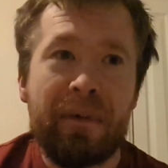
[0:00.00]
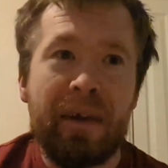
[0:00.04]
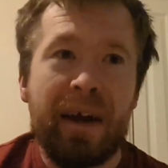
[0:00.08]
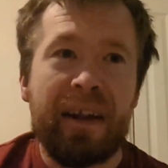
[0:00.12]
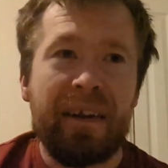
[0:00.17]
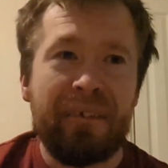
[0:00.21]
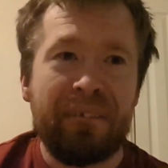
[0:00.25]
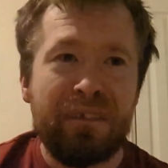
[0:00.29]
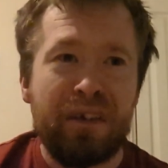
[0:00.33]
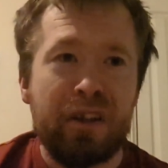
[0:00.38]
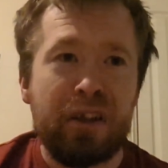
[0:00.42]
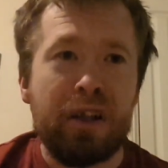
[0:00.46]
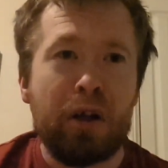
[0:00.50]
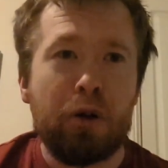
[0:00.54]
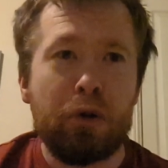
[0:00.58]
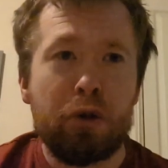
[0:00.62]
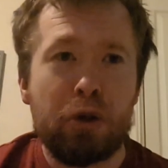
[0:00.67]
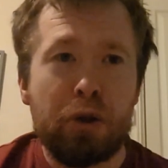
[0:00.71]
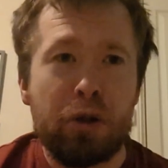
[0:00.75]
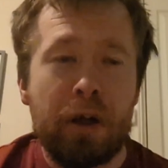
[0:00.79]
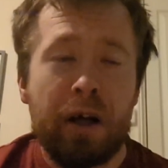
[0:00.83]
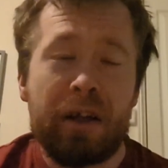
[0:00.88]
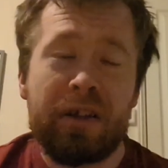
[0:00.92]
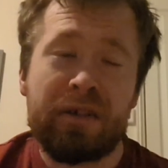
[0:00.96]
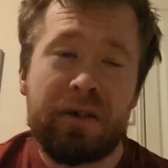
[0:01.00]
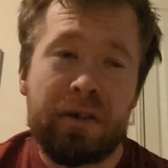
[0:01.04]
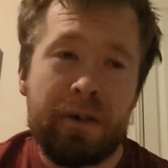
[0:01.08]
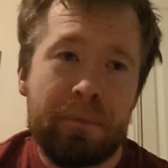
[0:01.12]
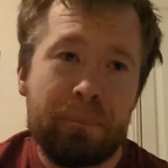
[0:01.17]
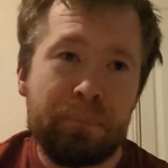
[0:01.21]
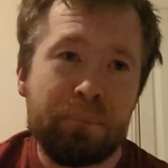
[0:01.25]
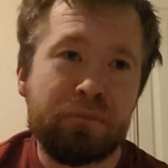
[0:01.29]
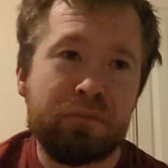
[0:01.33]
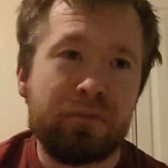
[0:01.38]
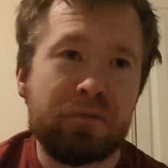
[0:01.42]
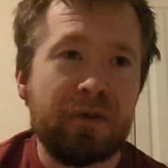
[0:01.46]
And I think they'll and
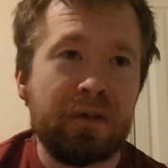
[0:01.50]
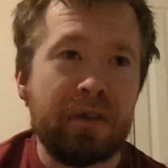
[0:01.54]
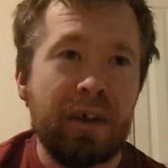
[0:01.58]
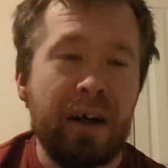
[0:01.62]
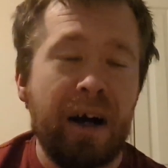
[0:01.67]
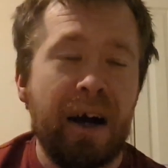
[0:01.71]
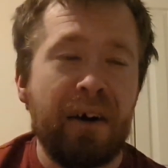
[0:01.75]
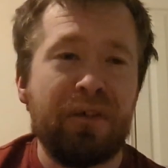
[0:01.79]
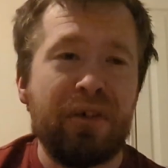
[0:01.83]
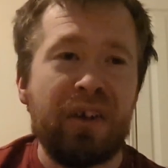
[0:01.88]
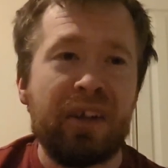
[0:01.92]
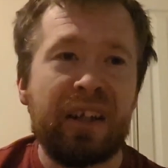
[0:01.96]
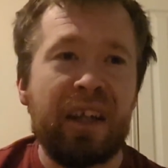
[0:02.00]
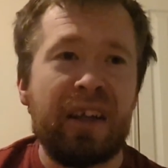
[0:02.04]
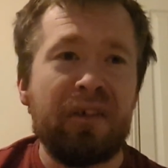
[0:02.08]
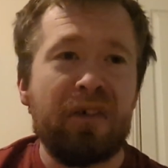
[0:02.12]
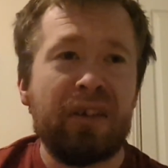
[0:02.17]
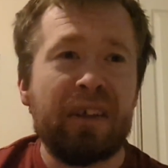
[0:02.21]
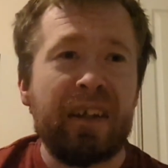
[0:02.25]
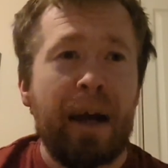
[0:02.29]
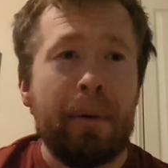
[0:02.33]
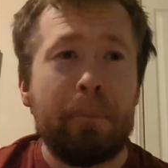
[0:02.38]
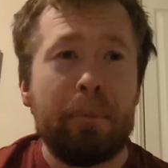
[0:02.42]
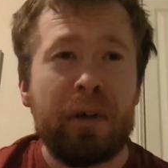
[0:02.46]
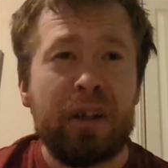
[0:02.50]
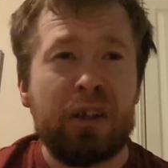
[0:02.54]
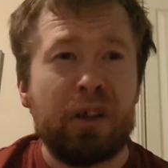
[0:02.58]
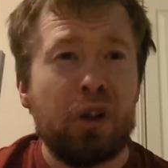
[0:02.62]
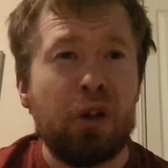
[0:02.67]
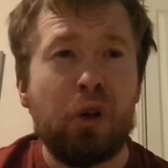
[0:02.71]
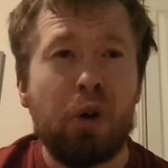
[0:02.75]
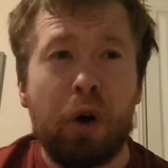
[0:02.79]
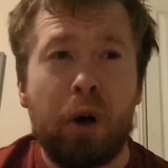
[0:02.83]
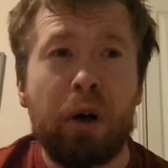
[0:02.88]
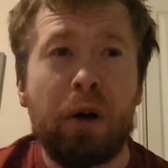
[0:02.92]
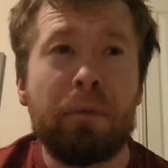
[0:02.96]
I think even gambling or
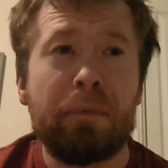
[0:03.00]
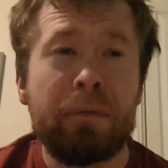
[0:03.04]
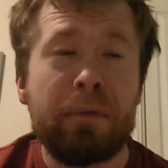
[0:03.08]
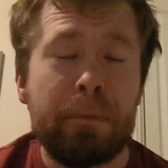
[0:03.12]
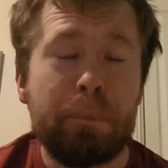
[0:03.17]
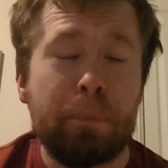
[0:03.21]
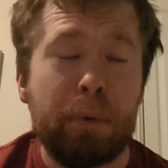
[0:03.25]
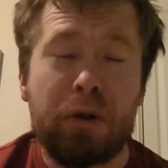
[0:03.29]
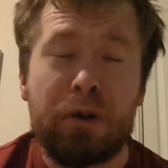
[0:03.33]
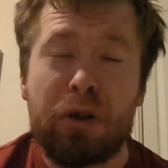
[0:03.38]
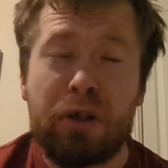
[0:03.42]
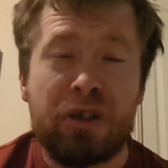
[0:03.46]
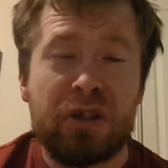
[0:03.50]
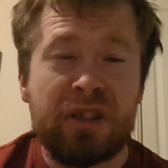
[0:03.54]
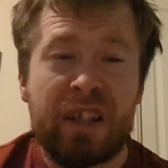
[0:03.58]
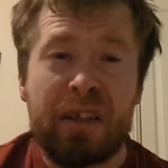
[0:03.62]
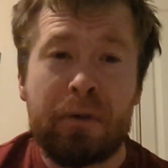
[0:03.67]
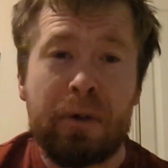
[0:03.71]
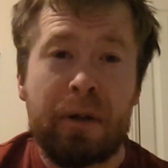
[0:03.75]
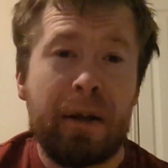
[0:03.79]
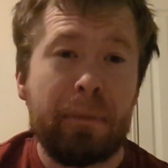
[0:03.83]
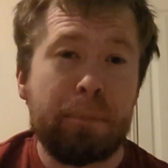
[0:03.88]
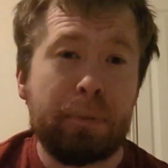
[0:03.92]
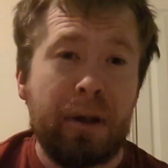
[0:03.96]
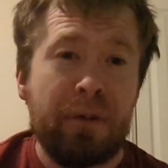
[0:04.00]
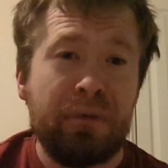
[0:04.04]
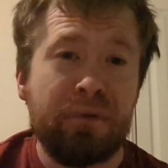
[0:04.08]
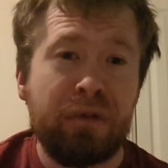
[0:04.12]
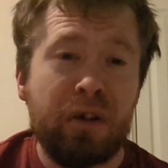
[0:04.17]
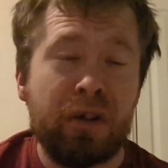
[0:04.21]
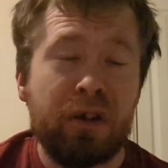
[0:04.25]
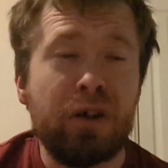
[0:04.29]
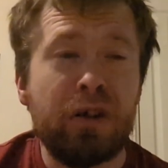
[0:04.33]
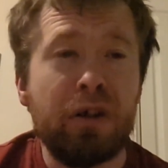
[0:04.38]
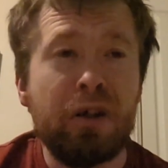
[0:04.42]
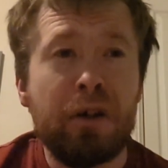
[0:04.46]
not, they'll probably lose anyway at
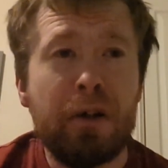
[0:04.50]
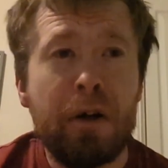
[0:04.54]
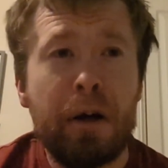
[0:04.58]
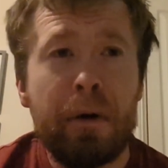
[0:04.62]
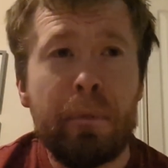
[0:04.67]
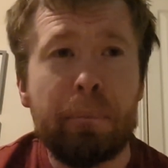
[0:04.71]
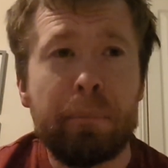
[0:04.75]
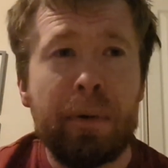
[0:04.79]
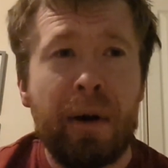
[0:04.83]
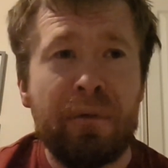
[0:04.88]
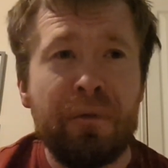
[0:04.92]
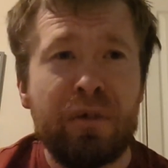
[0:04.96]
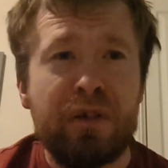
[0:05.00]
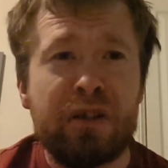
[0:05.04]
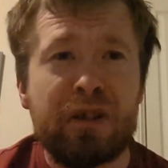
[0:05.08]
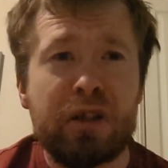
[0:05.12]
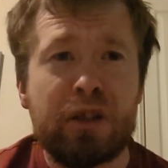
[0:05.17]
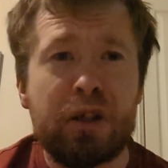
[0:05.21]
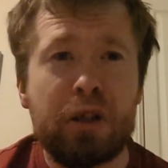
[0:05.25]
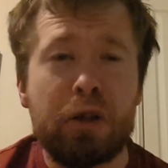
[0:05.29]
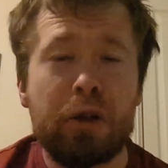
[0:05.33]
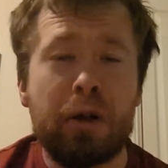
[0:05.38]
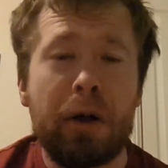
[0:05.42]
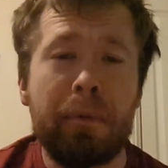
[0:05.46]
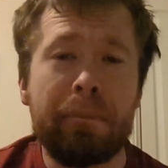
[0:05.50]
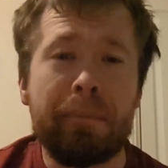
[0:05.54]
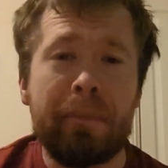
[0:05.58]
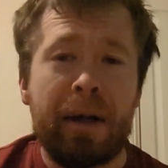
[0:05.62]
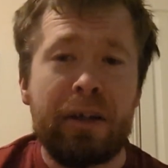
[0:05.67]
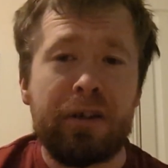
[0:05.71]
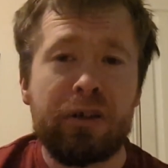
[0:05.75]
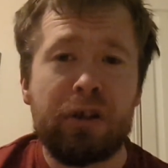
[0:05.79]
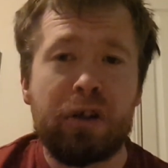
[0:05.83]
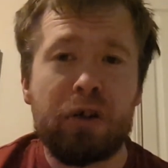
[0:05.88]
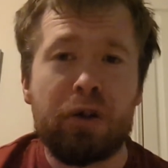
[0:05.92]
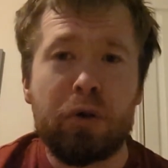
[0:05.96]
Brentford. Brentford 2,
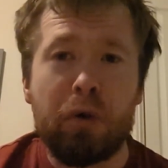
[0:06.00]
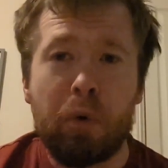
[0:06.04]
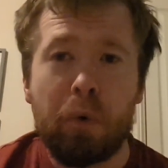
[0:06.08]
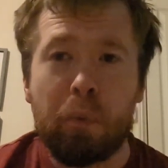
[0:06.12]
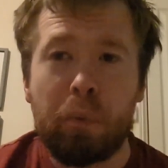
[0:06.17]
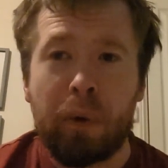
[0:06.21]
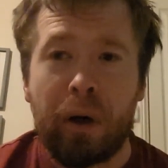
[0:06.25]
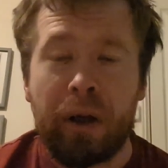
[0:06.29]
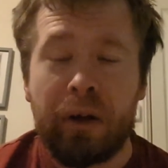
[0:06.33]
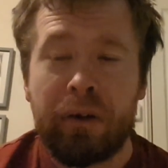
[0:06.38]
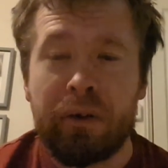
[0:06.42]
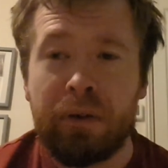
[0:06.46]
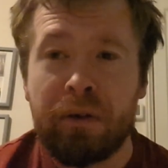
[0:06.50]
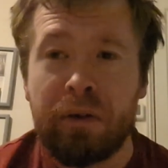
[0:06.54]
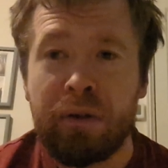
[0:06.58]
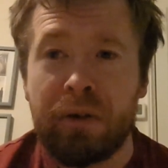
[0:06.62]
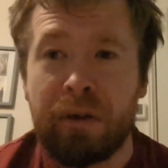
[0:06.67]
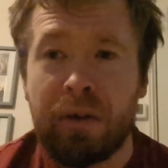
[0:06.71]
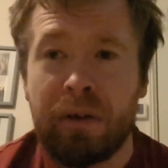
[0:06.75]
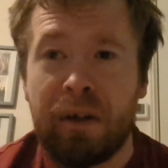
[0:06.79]
Man U 1.